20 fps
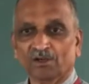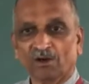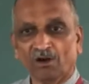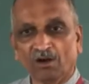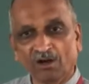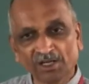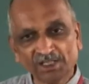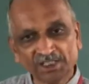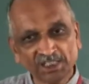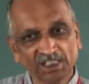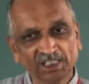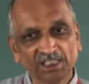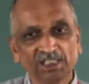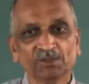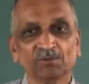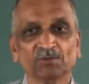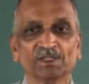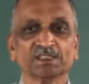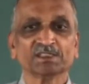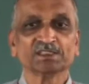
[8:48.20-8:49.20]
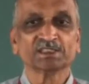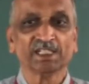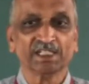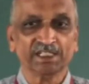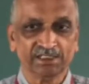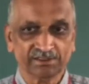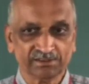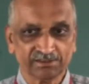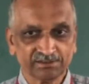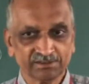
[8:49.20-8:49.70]
on any one
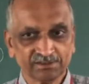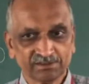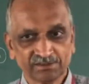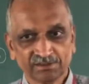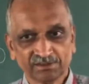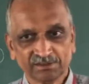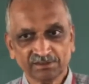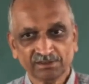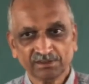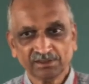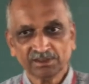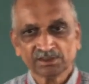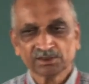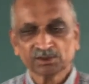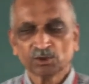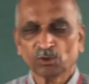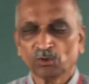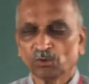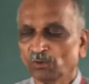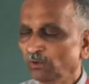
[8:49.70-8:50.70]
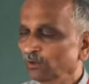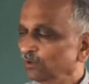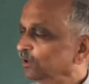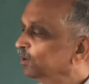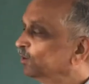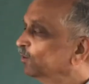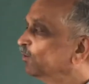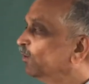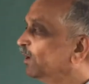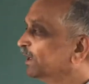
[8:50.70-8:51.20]
side. So
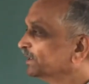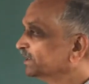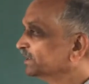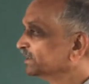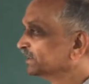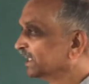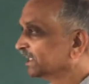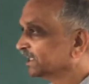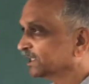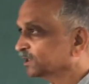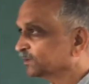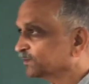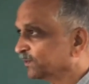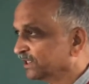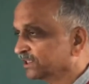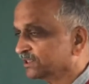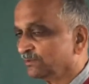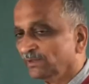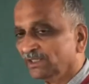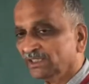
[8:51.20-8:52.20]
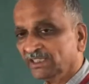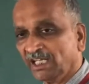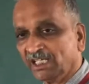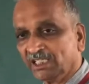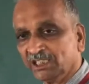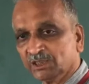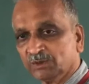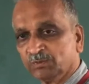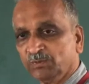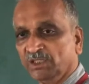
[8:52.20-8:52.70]
what is that displacement?
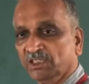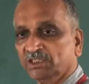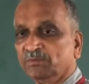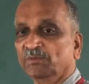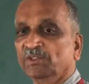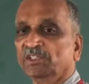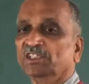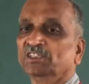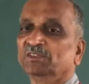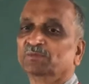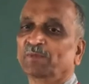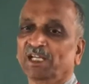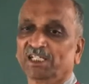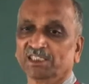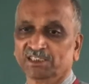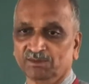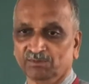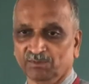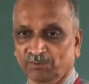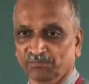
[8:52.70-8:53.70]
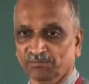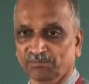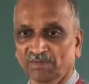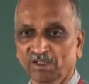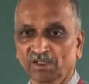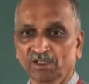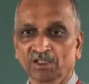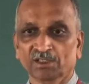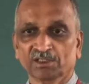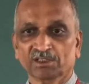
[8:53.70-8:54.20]
That displacement is maximum.
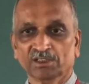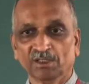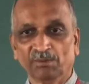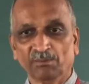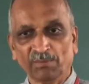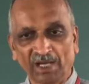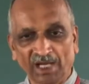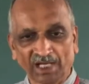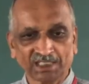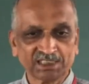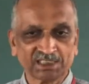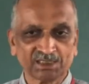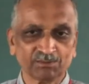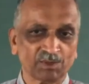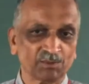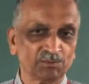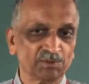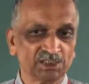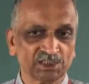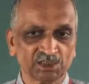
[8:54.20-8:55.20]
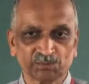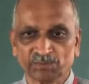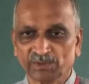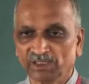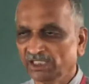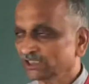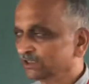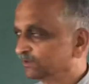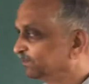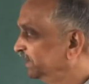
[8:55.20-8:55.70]
The maximum
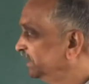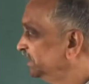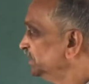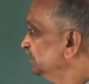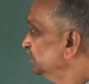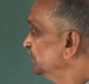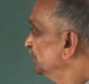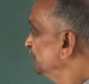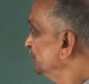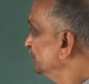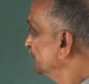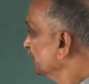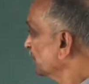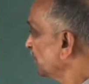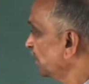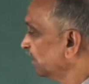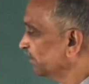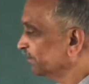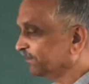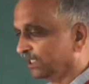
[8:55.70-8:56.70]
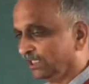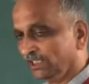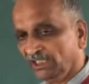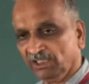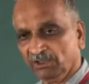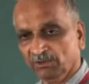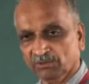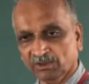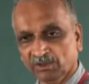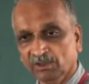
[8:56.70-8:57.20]
displacement from
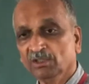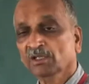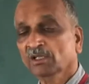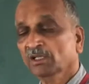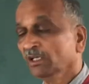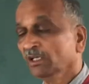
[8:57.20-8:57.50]
any